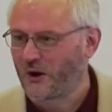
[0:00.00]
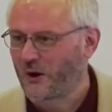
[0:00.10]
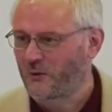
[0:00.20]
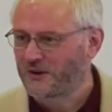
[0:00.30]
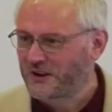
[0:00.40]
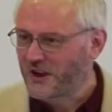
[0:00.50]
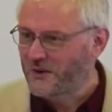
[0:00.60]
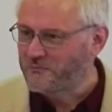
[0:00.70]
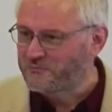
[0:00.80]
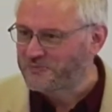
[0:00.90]
I want to kind
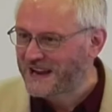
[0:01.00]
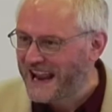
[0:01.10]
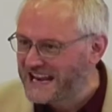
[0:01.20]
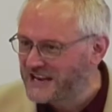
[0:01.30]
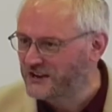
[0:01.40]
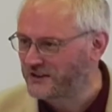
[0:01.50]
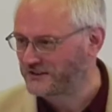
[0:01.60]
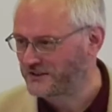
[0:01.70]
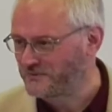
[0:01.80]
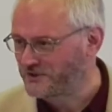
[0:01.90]
of blend
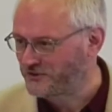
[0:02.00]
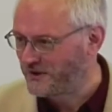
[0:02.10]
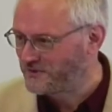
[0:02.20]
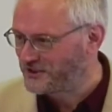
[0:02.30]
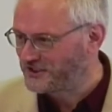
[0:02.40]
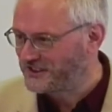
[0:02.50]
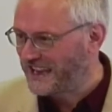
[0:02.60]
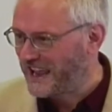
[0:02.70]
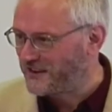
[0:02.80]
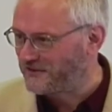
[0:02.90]
some scriptures
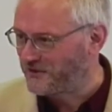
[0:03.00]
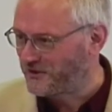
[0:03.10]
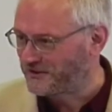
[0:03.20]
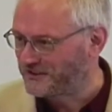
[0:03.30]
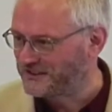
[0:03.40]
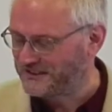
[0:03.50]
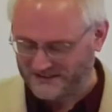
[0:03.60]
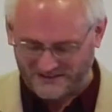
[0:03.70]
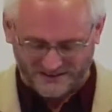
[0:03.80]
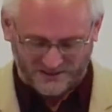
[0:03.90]
together for us
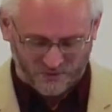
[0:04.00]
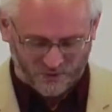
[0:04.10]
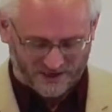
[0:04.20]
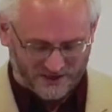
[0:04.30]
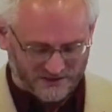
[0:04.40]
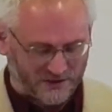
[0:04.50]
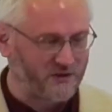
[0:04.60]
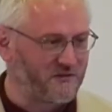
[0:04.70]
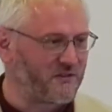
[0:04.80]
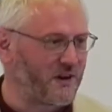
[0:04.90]
this morning because I
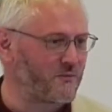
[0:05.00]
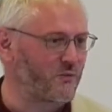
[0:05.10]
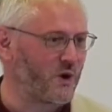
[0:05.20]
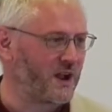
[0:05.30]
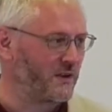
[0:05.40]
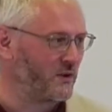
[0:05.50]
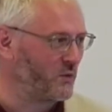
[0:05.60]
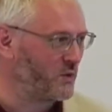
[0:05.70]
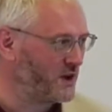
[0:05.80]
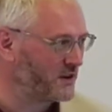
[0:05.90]
couldn't find one that
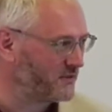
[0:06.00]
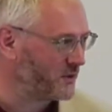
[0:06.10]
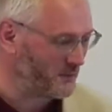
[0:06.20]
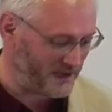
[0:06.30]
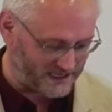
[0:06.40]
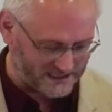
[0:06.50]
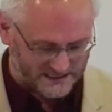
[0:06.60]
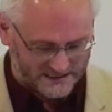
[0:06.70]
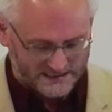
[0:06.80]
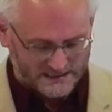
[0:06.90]
worked for me.
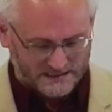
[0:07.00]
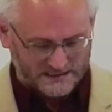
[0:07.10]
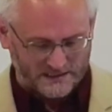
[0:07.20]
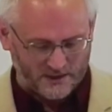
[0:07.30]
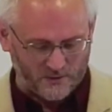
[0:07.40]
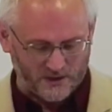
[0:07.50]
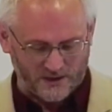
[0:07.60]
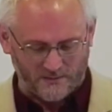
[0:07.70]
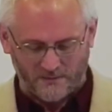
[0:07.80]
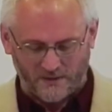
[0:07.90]
So
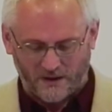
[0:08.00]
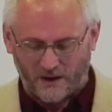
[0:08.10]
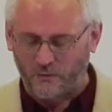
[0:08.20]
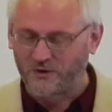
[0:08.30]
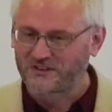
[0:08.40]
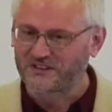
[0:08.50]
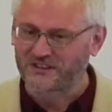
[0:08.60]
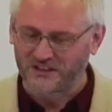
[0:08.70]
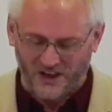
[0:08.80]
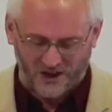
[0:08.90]
um, I want to
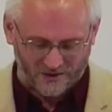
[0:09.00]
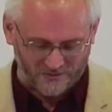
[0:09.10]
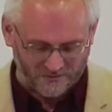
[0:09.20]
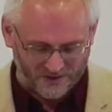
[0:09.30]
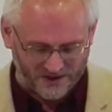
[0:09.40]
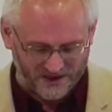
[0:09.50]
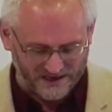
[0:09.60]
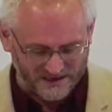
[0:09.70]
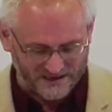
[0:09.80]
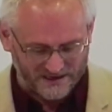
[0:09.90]
start by
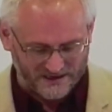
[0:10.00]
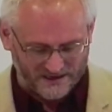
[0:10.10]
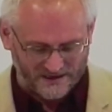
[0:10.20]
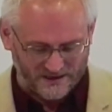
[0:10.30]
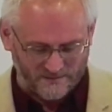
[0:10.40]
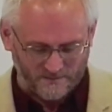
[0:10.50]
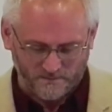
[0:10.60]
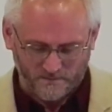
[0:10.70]
um,